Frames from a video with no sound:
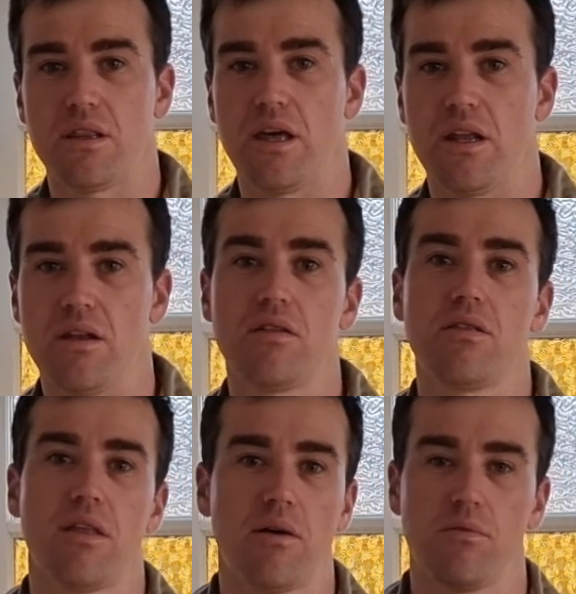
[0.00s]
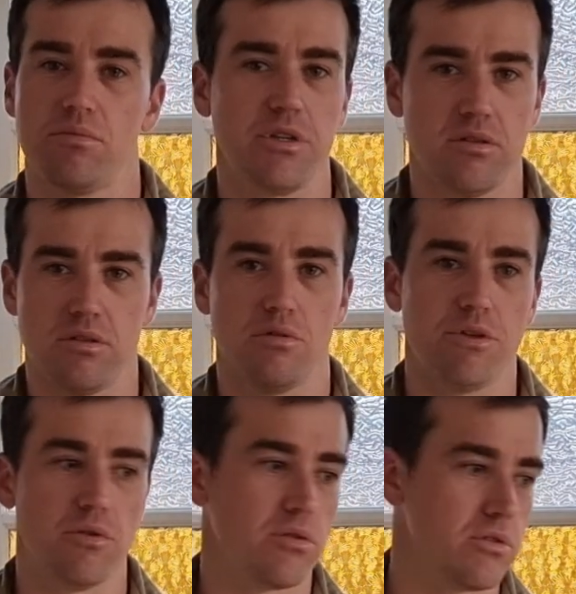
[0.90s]
then that will be, you'll
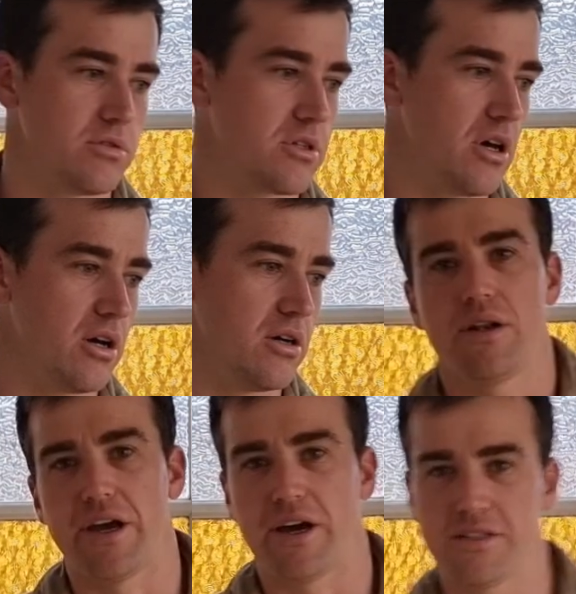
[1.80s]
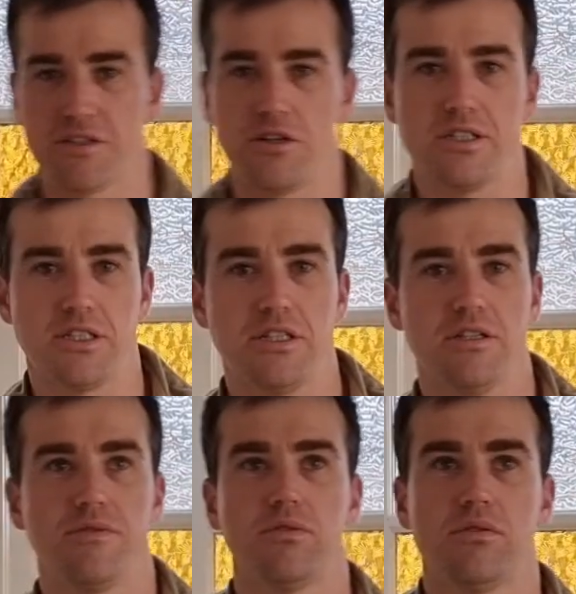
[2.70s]
be all good to go. Now, as an
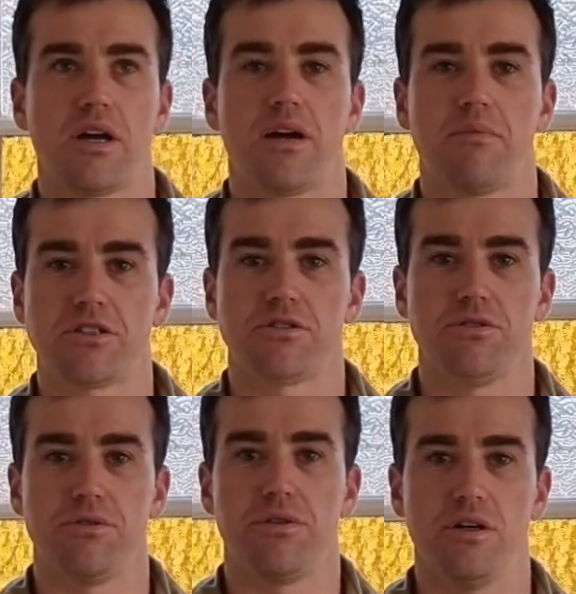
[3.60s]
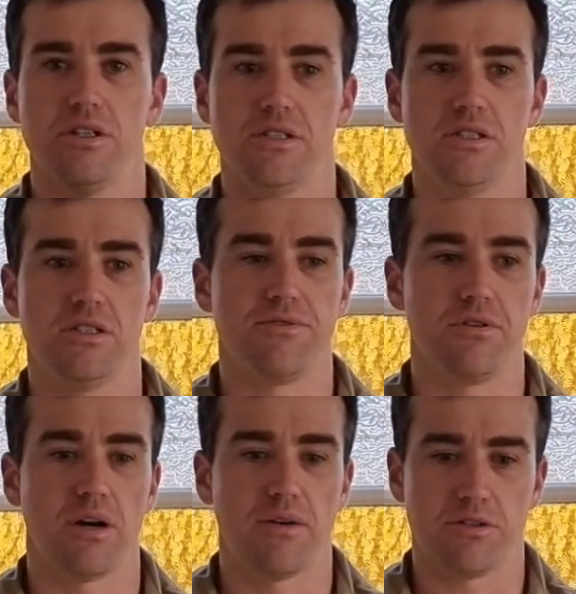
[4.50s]
idea for how much 2/3 is, if
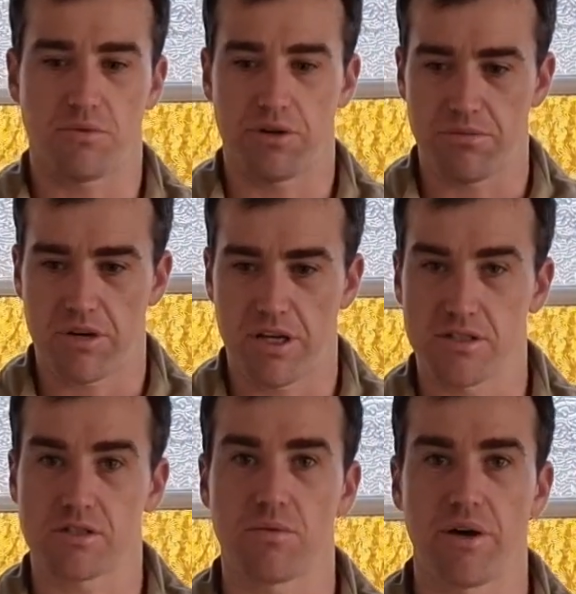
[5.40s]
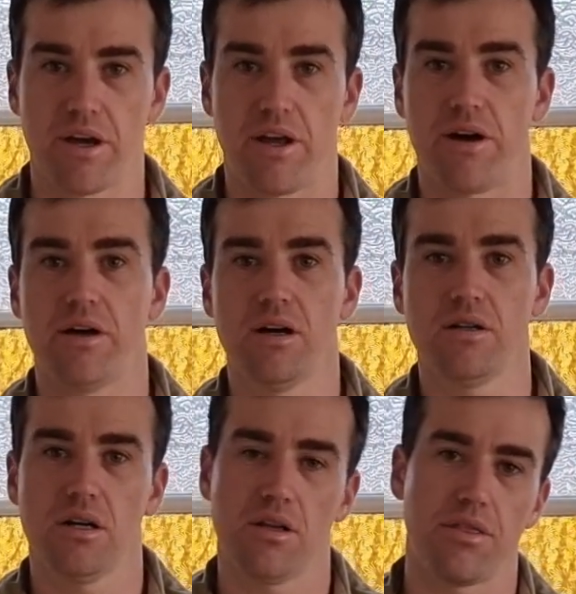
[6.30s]
you have a 20 meter squared area,
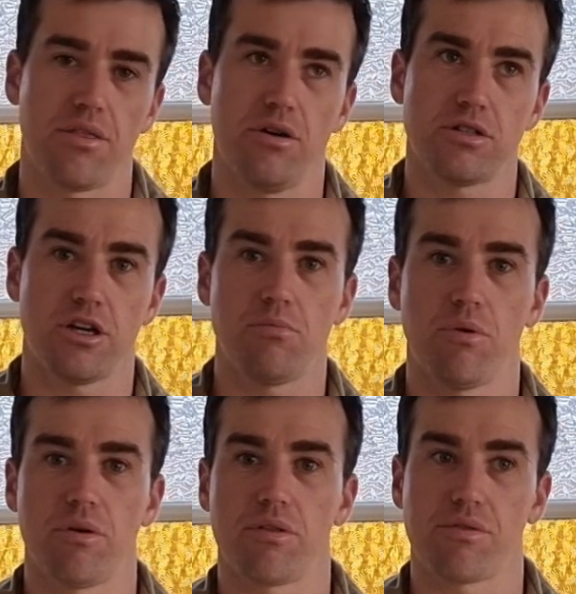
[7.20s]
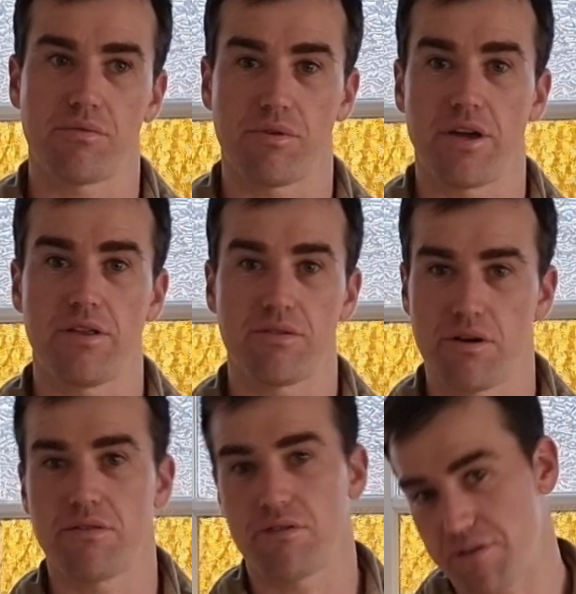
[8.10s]

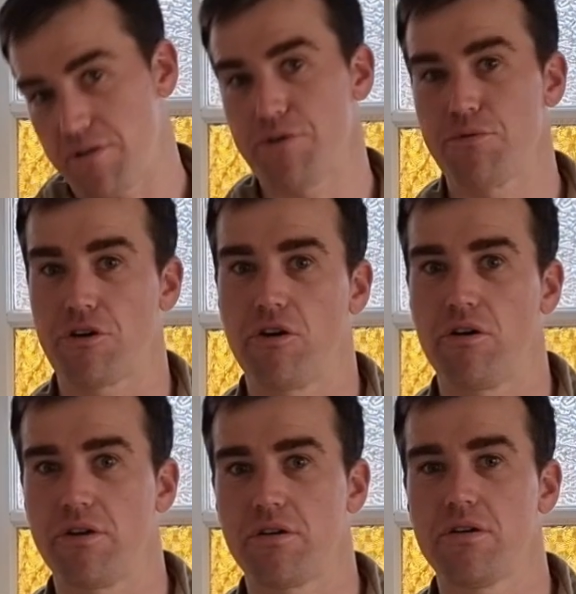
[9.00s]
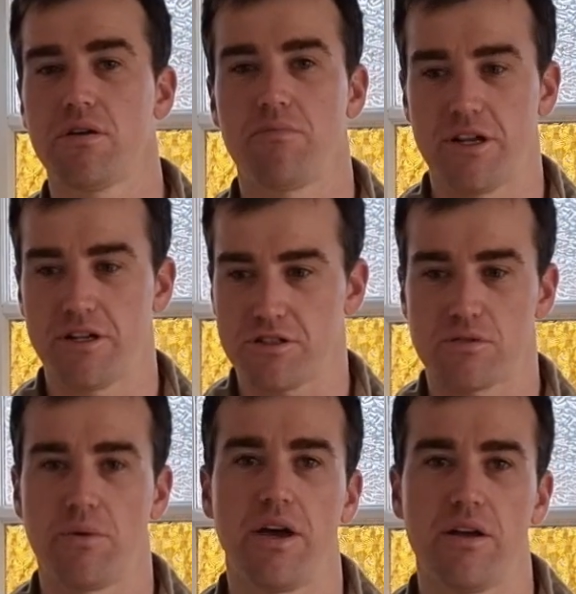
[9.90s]
13.3333 recurring meters
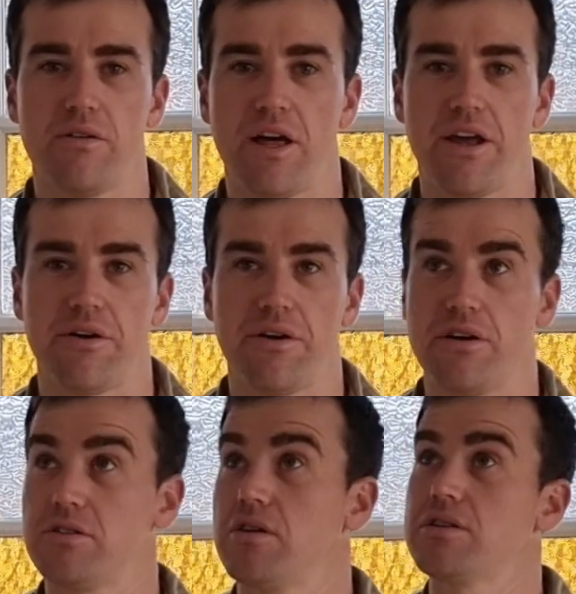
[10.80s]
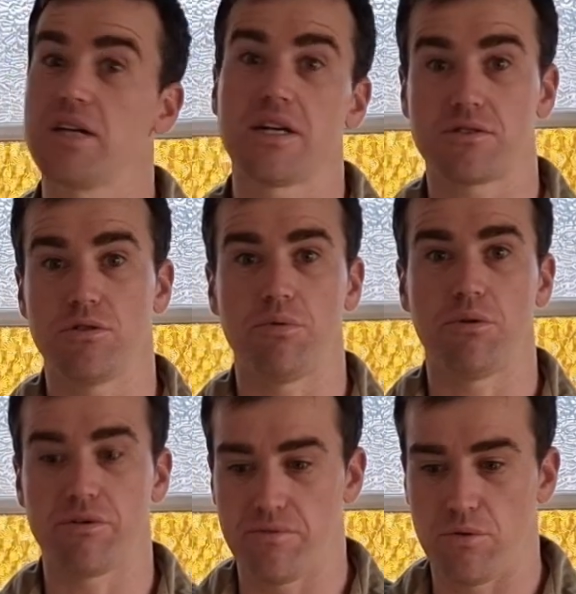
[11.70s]
squared of that area, as long as that's
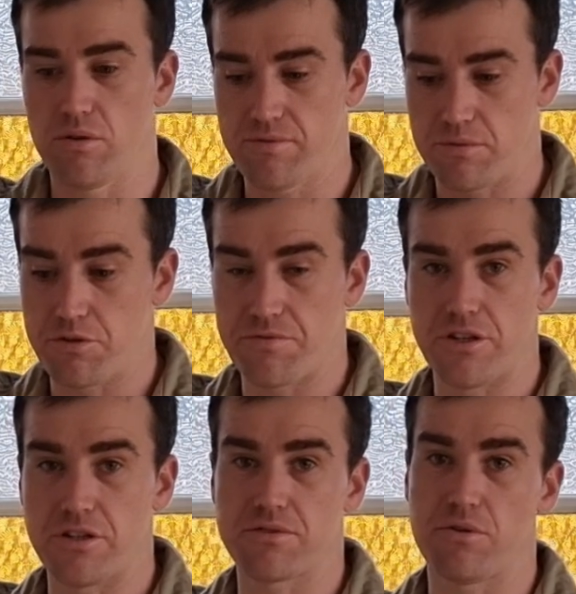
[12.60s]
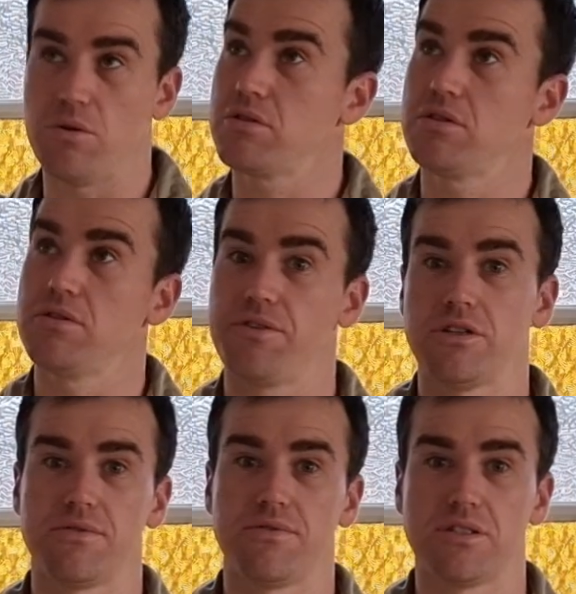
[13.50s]
2.4 from your finished floor to your
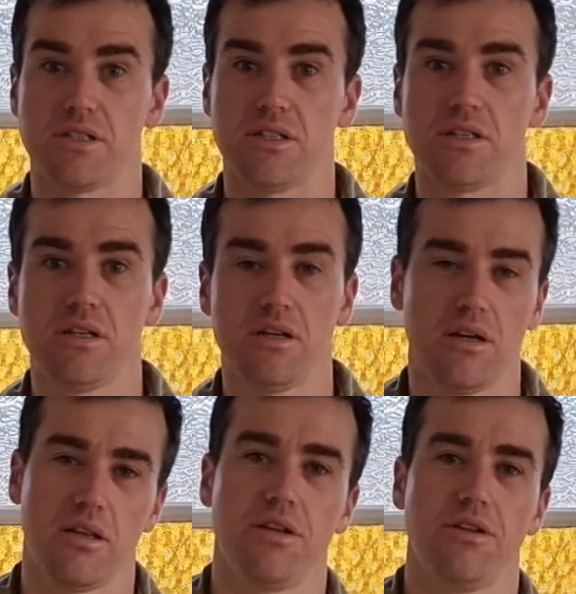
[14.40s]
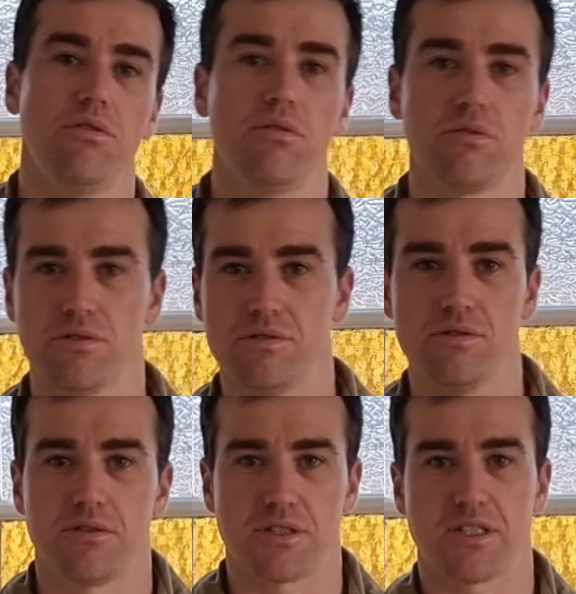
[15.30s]
finish of your ceiling, then you're all
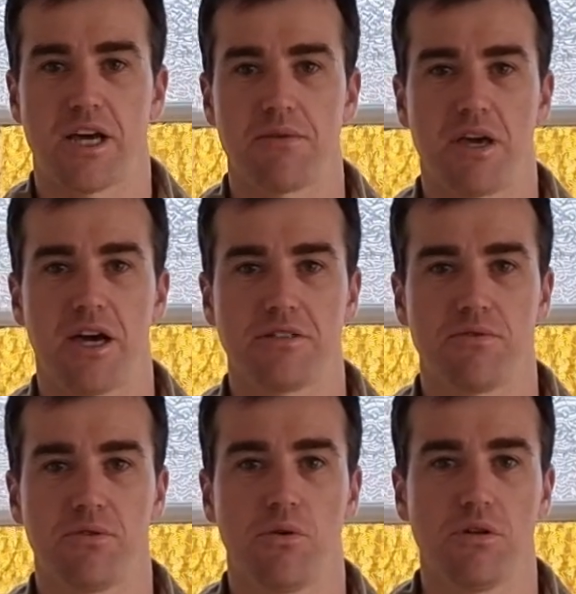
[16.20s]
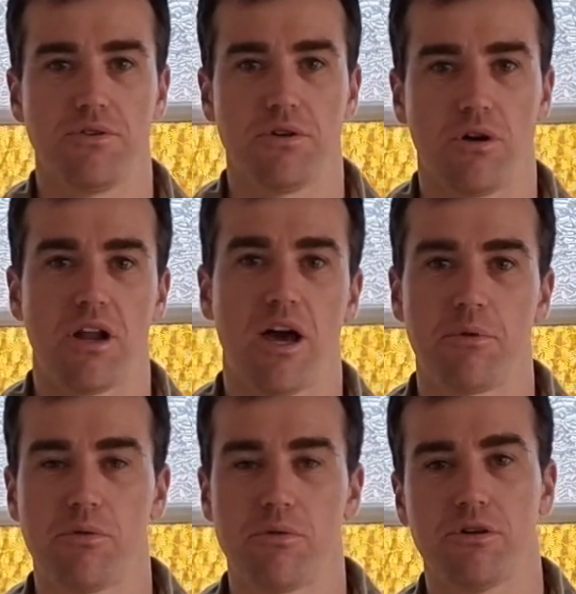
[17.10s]
good. So it's the same case for all of your
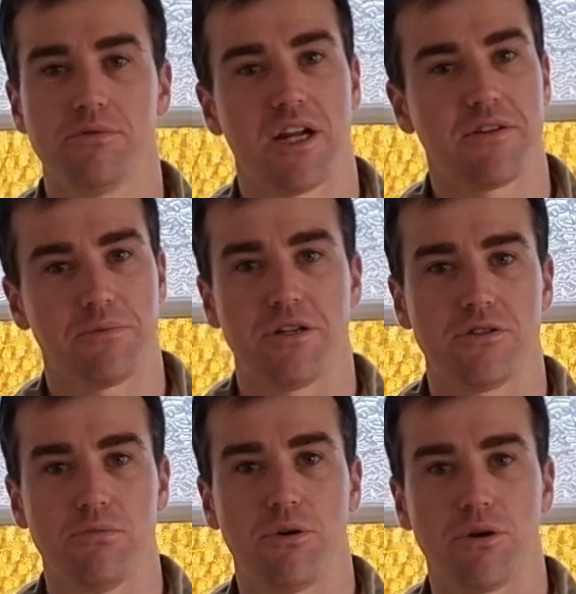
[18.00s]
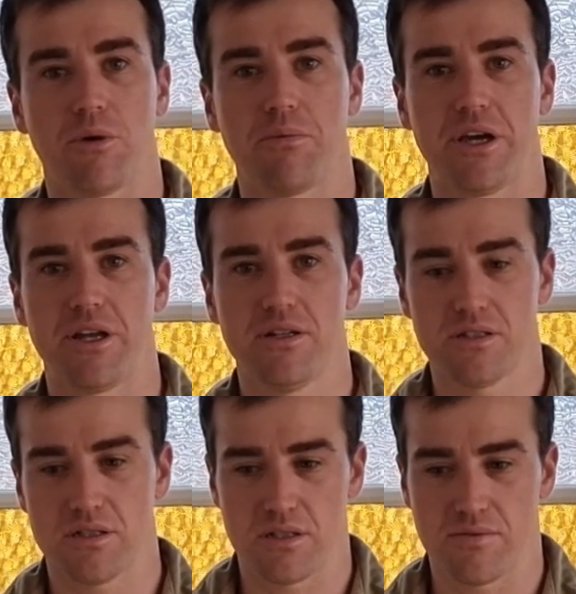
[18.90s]
non-habitable rooms that have to be at 2.1 meters.